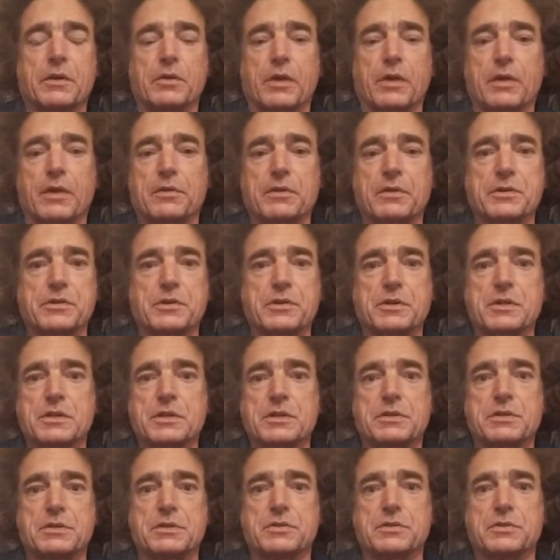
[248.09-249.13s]
Catholic Church
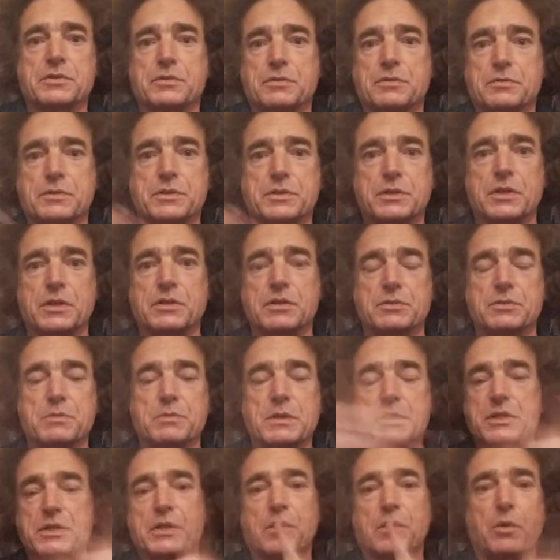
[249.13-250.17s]
just
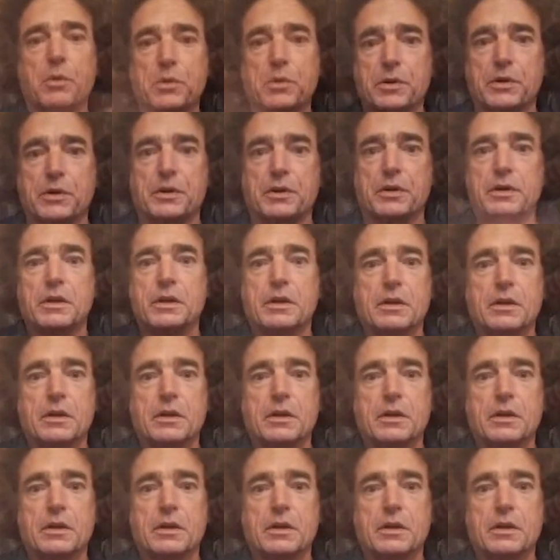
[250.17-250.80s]
switched the order,